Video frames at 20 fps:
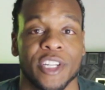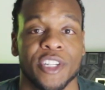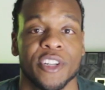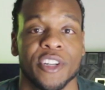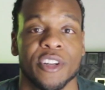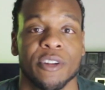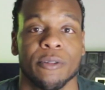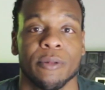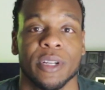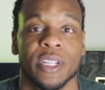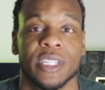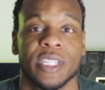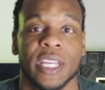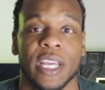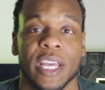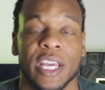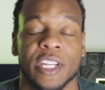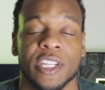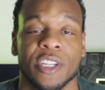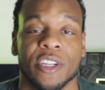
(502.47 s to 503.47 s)
sure your real
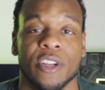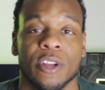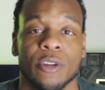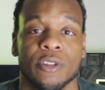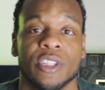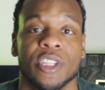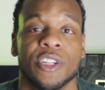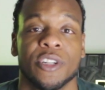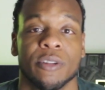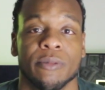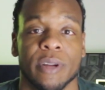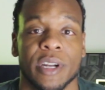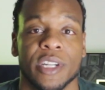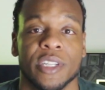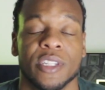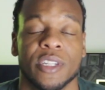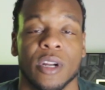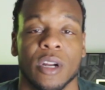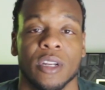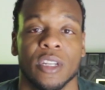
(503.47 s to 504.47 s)
estate agent knows that you're ready to
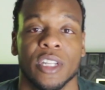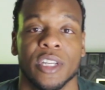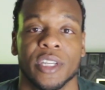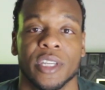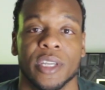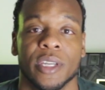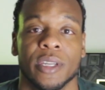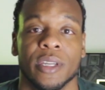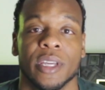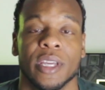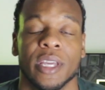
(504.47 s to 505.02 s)
start looking,